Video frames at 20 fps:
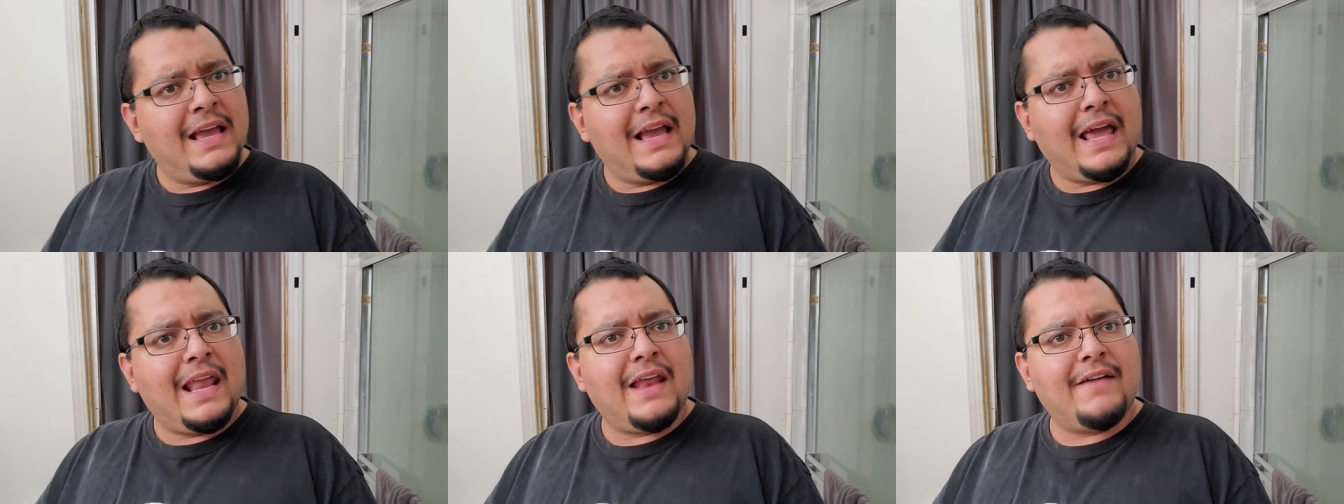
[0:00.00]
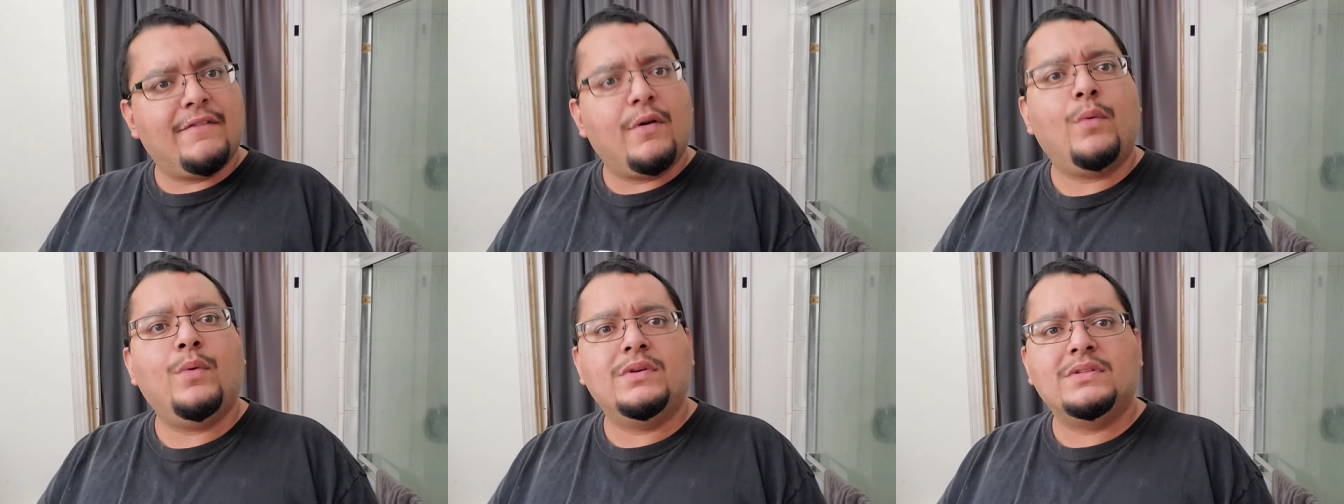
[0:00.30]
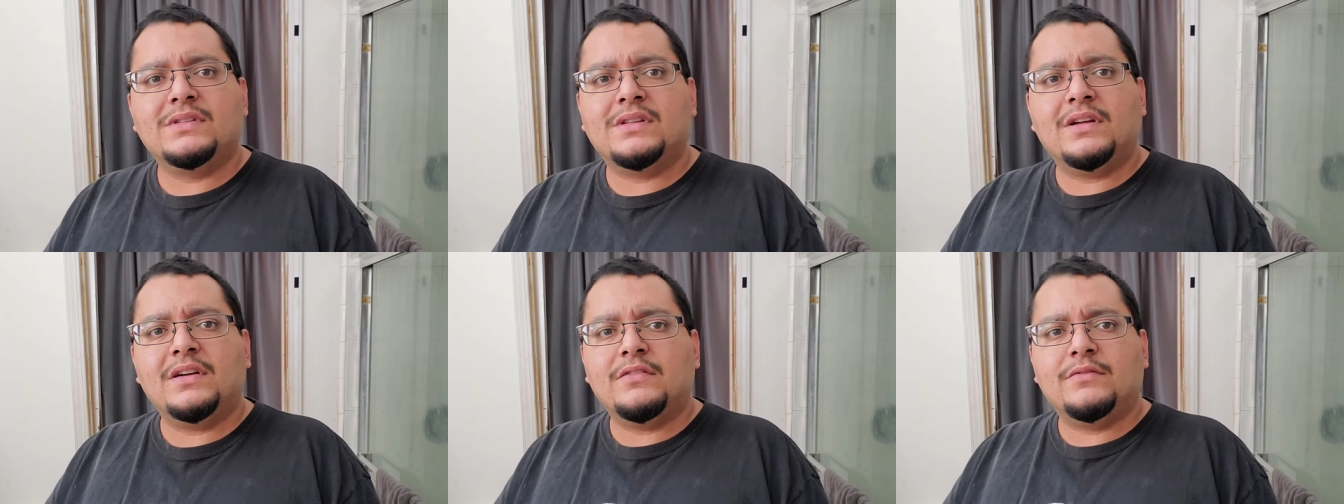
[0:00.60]
And I've
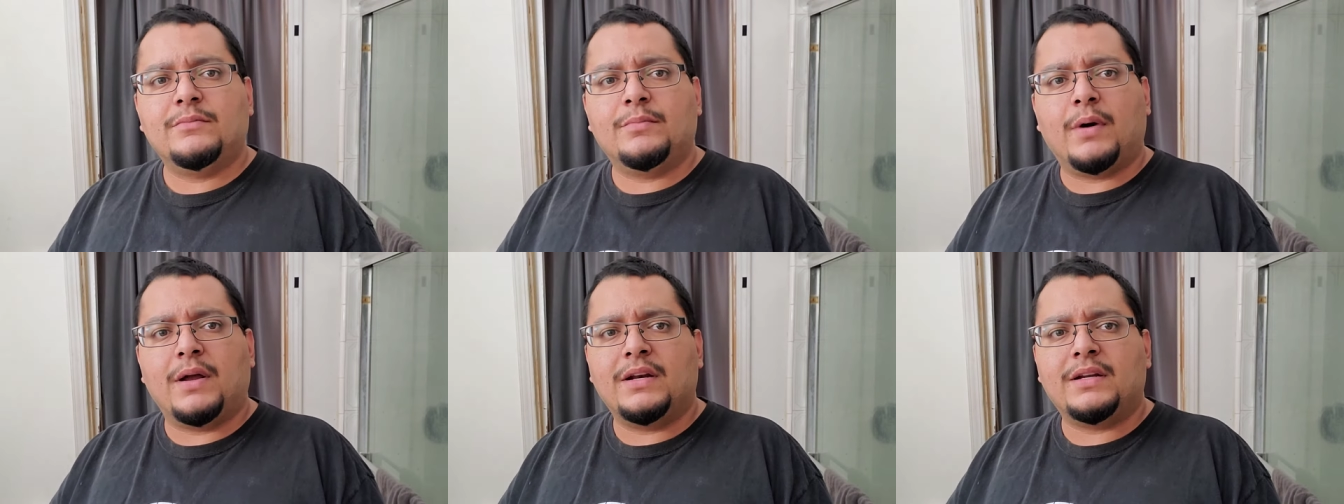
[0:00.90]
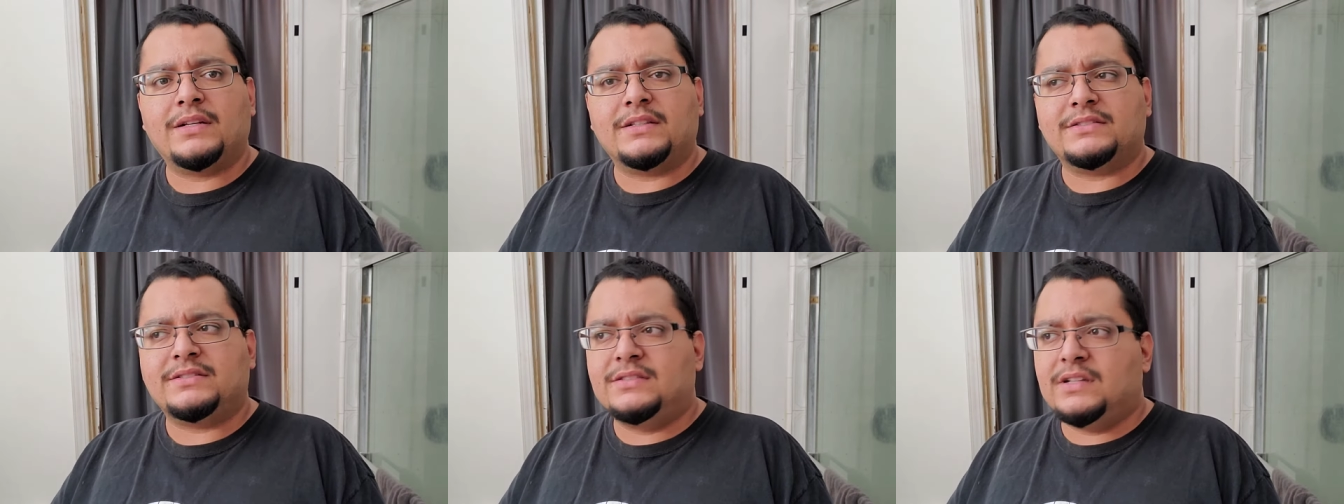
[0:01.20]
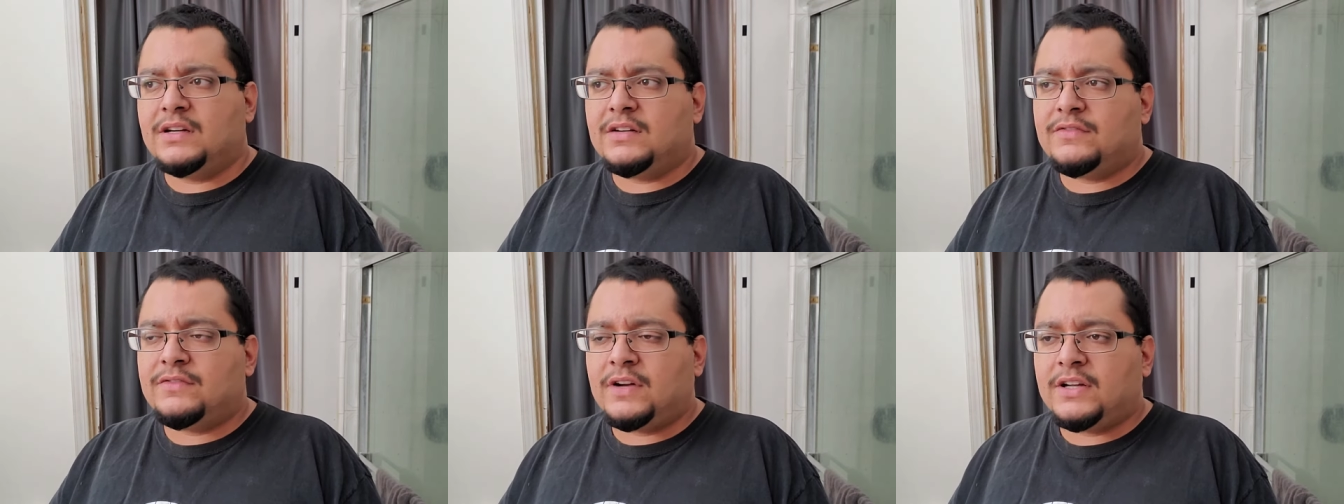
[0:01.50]
always loved Monica
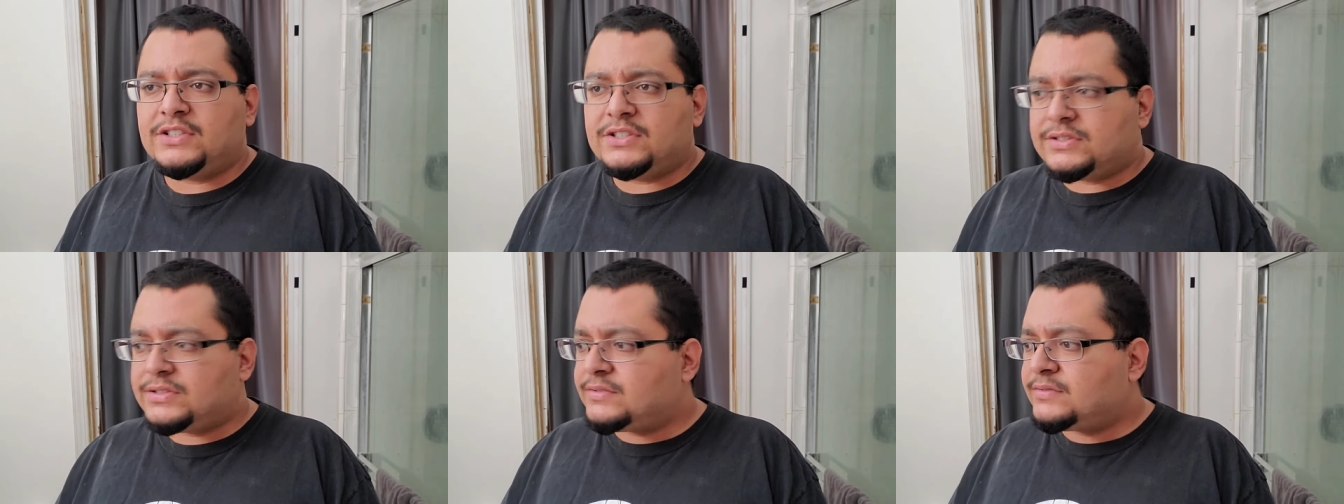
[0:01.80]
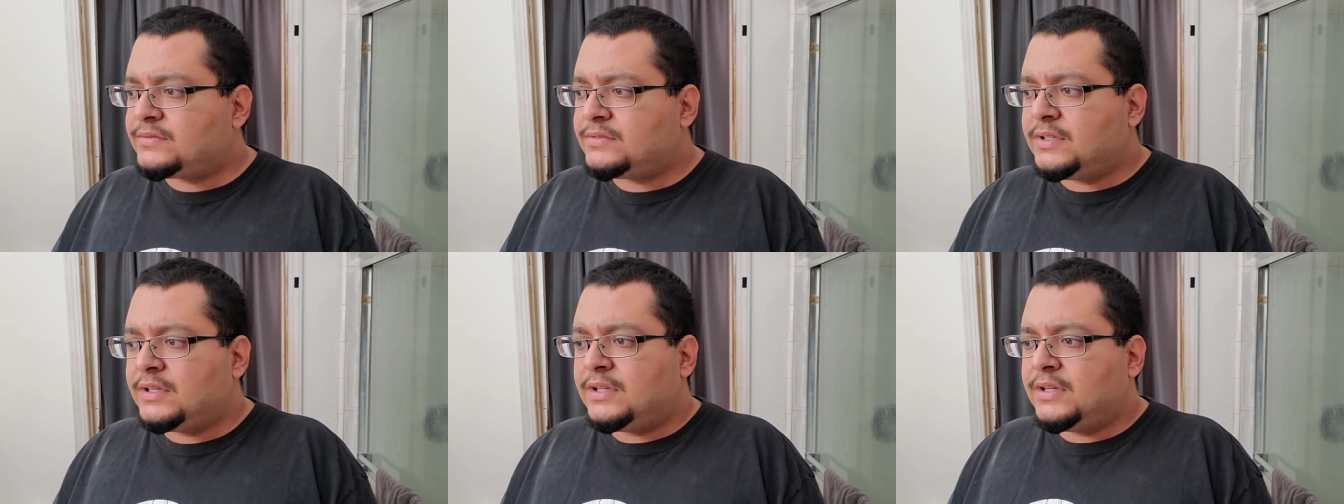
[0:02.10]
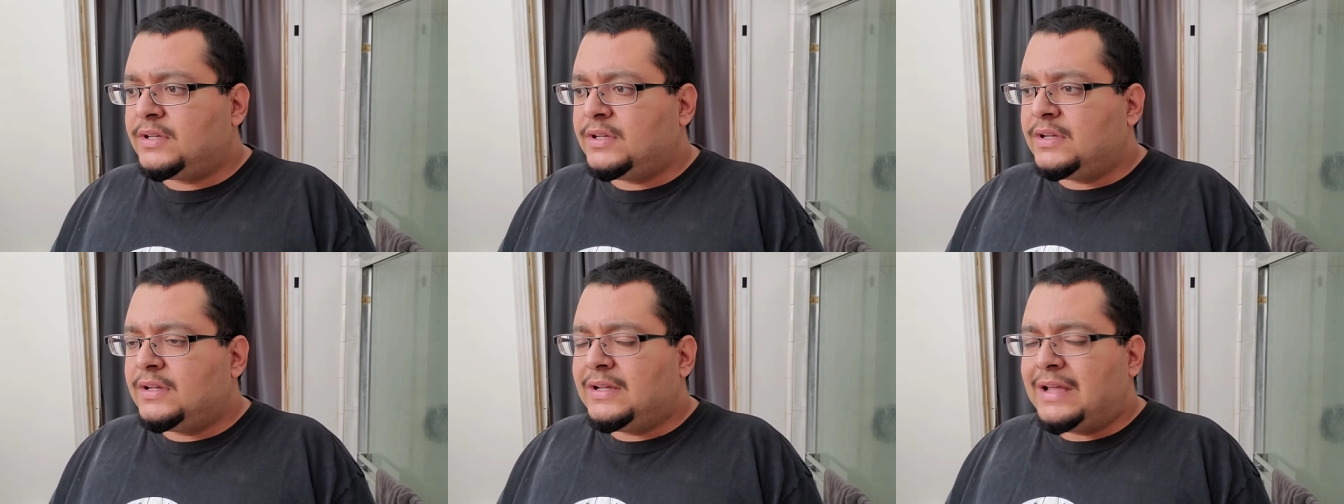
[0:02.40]
stuff. I just
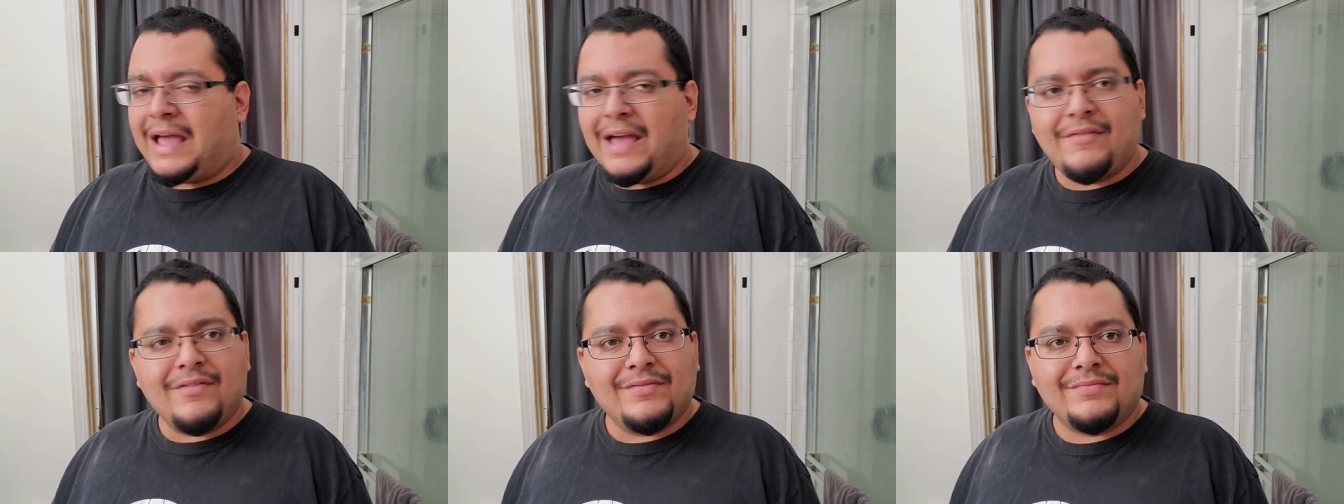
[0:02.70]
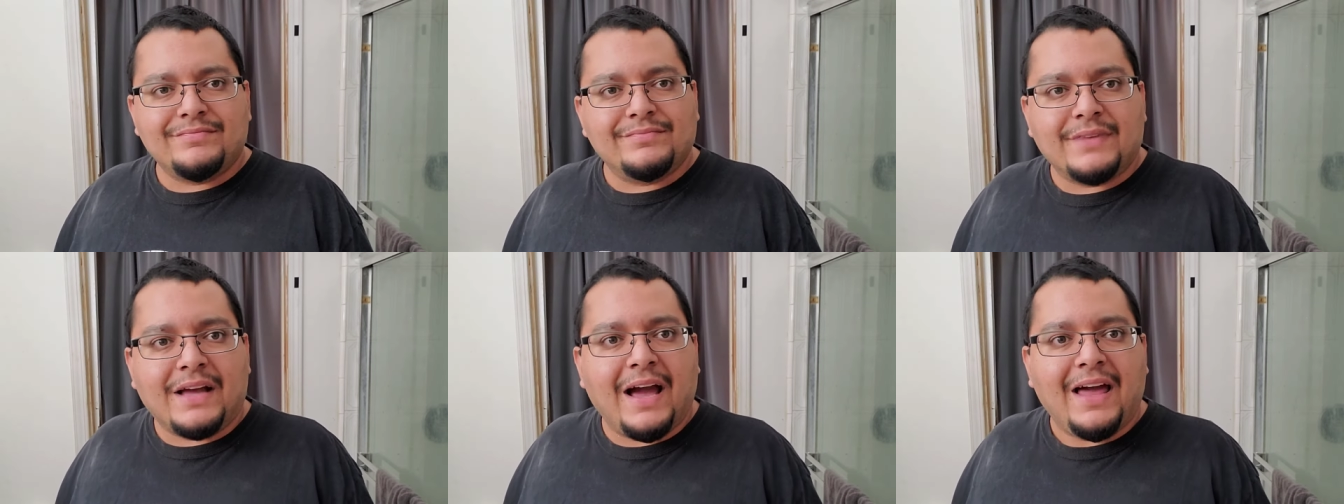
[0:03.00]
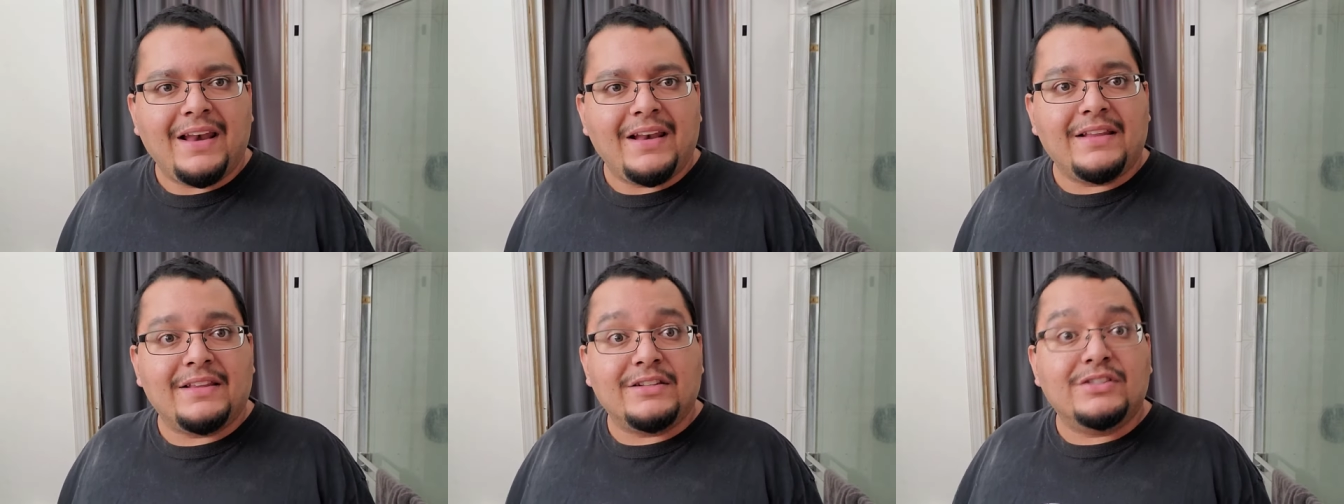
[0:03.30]
haven't gotten it.